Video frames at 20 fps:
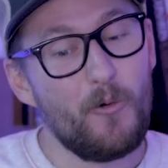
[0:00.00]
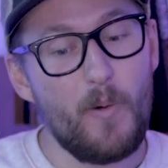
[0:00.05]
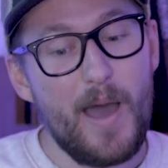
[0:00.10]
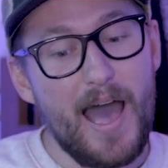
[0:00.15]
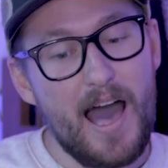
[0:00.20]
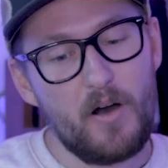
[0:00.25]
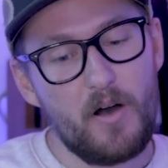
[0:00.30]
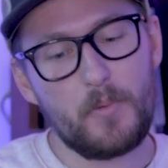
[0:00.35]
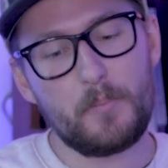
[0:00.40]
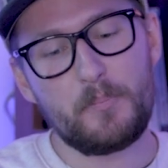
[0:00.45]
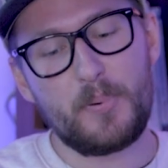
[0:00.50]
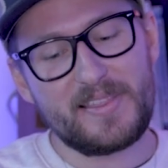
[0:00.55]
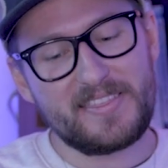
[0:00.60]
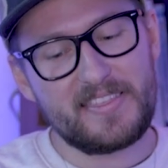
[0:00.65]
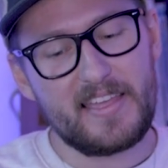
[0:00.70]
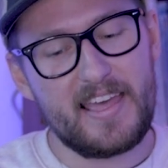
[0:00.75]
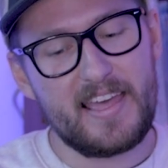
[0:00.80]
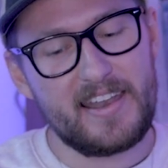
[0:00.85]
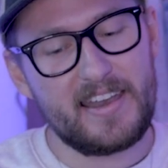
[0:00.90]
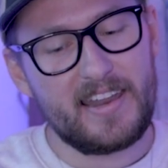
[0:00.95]
Well, but
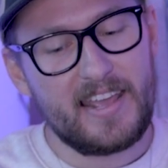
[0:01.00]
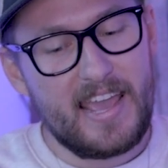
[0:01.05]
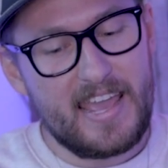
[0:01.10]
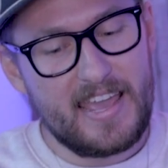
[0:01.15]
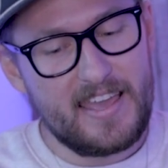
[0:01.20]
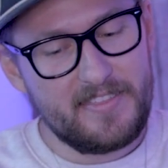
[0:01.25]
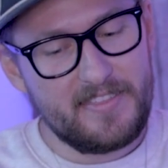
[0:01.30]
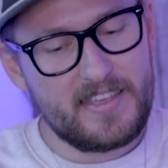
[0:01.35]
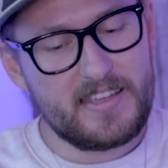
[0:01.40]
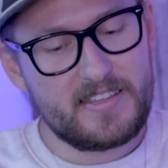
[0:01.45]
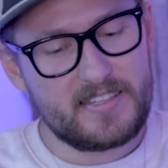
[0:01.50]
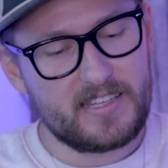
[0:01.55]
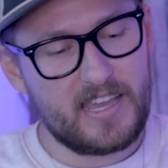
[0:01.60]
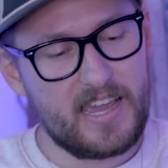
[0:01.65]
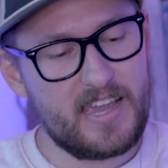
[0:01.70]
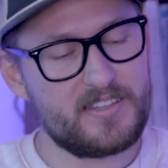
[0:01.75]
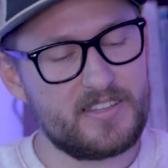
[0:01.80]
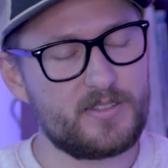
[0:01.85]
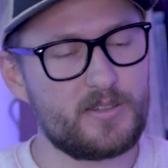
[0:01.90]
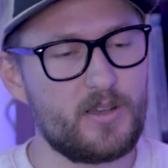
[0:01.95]
then in this
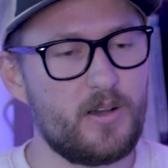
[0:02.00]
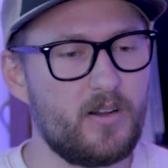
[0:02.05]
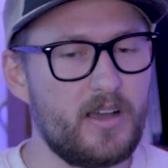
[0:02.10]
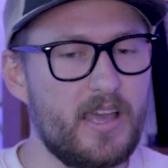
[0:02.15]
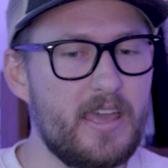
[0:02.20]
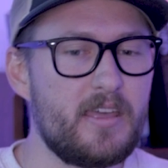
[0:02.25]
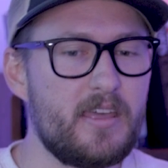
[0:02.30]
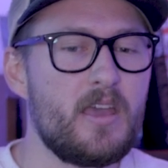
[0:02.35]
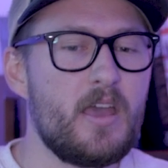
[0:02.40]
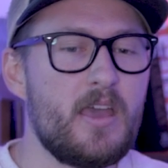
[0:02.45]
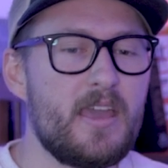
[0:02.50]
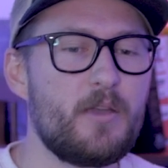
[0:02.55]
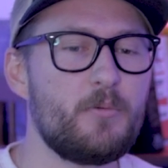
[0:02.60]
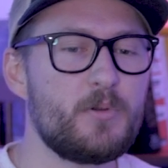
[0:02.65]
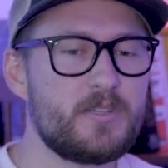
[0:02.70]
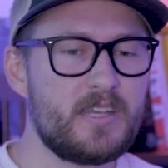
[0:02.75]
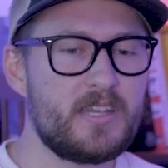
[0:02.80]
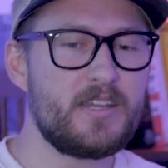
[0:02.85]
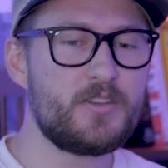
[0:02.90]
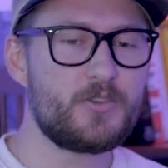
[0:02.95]
case, so it
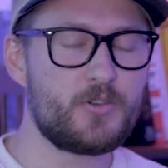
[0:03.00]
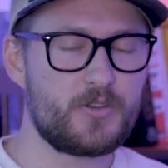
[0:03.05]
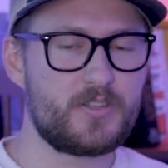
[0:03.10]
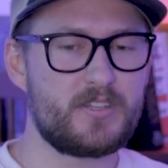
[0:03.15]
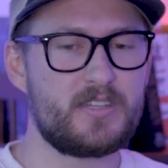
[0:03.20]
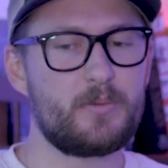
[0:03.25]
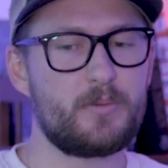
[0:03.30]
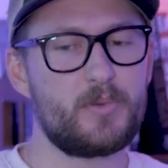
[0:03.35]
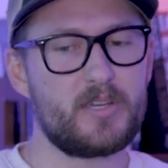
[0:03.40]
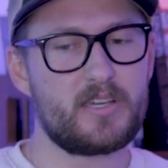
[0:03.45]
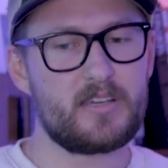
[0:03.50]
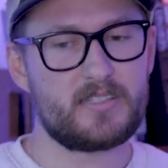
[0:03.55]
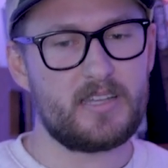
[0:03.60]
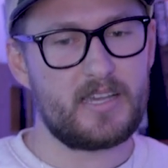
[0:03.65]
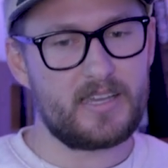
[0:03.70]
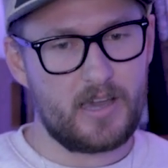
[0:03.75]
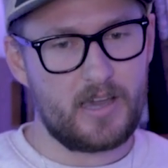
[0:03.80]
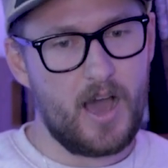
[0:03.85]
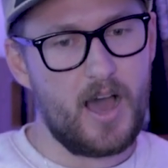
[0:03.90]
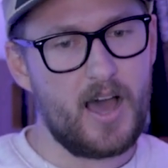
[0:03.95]
was interesting because I
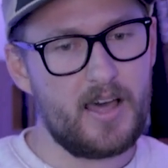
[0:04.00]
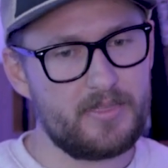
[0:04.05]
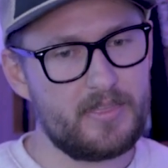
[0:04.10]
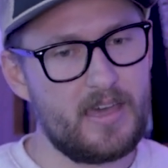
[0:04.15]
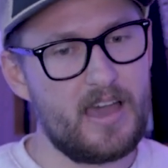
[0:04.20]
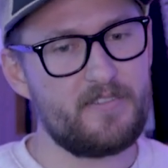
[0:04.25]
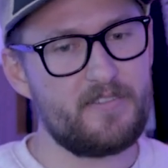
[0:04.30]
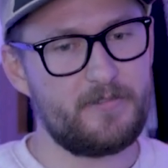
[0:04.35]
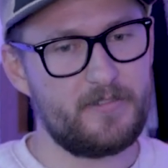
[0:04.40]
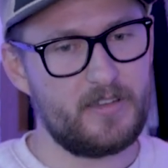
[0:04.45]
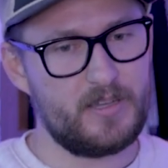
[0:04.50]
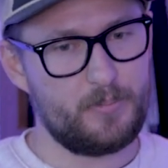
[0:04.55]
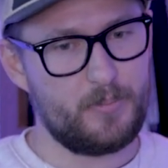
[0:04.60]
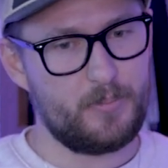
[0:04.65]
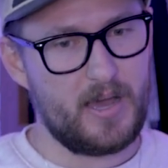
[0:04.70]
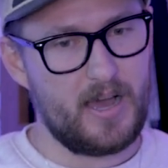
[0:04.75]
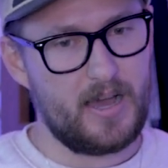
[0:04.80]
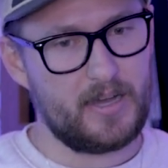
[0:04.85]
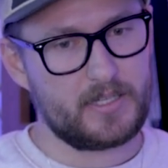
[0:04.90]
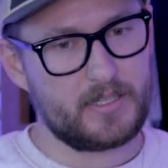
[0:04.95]
got that
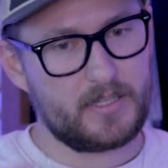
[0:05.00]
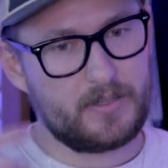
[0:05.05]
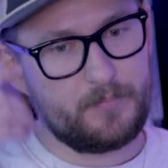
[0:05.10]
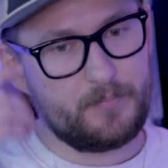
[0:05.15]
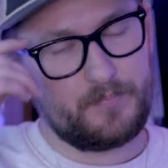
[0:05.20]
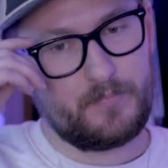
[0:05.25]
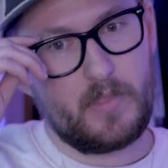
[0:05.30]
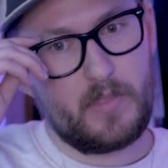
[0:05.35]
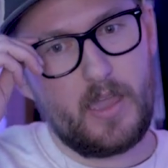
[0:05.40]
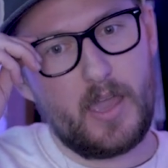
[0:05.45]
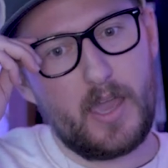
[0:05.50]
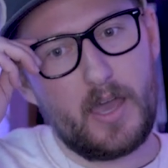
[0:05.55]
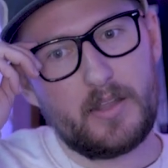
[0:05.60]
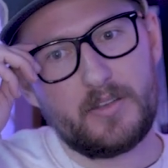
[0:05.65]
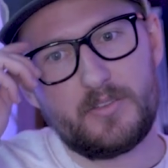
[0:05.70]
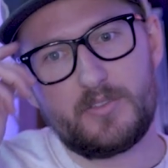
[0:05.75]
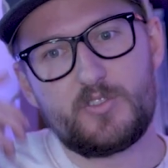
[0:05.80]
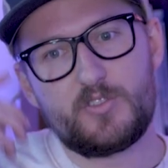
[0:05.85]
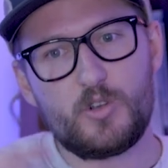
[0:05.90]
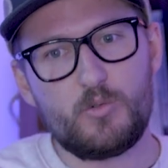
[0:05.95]
feedback,
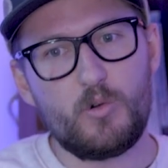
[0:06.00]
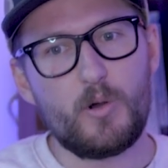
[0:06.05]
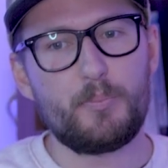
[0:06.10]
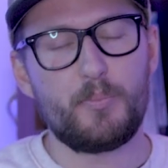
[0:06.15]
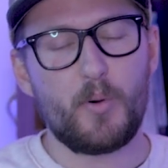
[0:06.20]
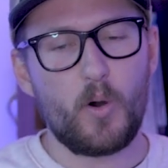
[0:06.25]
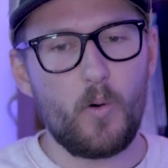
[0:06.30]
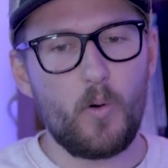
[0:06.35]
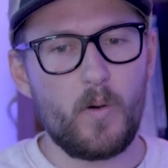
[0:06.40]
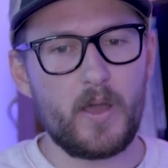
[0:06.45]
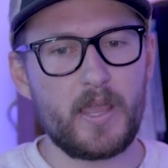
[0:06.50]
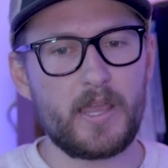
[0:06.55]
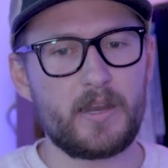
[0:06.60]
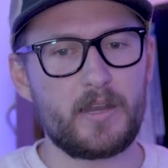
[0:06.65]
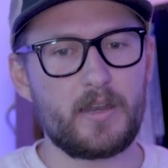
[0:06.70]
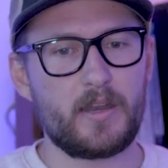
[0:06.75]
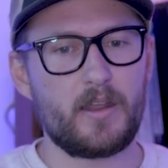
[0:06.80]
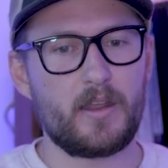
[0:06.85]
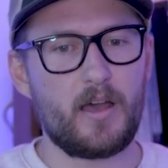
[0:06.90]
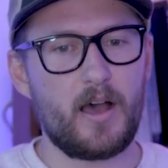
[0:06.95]
and to a point
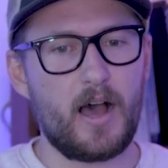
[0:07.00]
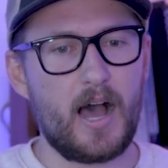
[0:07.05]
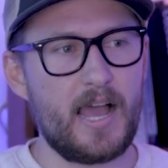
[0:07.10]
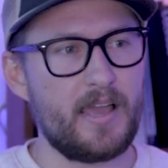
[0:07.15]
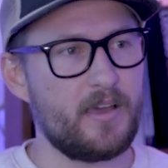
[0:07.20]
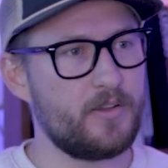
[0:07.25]
I